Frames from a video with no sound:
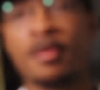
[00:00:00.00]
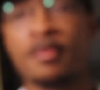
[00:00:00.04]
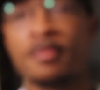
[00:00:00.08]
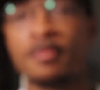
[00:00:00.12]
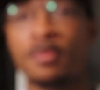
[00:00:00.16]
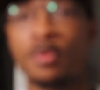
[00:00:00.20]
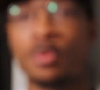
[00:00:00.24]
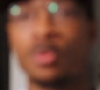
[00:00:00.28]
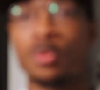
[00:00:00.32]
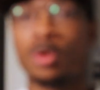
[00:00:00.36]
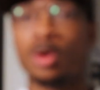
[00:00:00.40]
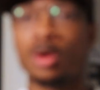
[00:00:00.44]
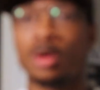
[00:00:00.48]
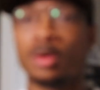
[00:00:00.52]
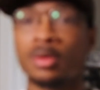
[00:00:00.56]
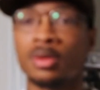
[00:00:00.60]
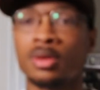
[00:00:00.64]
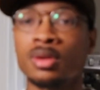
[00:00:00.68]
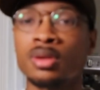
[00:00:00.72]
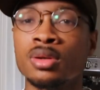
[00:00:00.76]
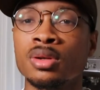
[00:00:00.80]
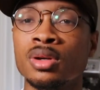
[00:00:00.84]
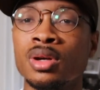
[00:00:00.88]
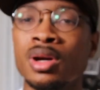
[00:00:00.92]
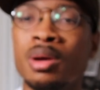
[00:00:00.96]
for.
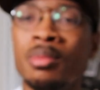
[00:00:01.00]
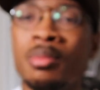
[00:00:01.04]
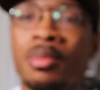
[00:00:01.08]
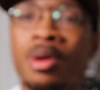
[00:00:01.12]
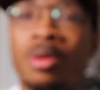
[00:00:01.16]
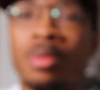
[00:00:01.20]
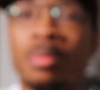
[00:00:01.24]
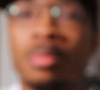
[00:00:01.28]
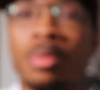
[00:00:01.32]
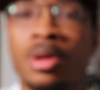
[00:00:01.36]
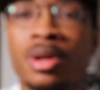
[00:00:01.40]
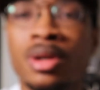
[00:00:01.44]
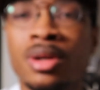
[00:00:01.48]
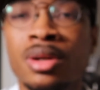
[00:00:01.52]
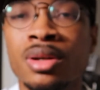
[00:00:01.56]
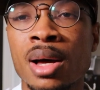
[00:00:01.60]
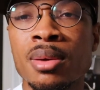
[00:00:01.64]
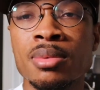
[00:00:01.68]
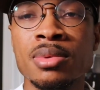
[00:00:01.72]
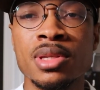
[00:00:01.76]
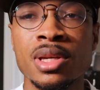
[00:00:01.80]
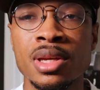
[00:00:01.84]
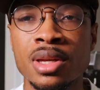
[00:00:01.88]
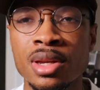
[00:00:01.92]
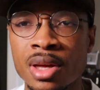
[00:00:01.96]
Come on, bro.
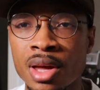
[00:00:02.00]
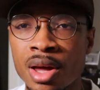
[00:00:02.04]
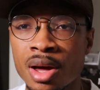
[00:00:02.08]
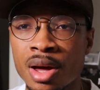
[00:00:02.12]
I'm telling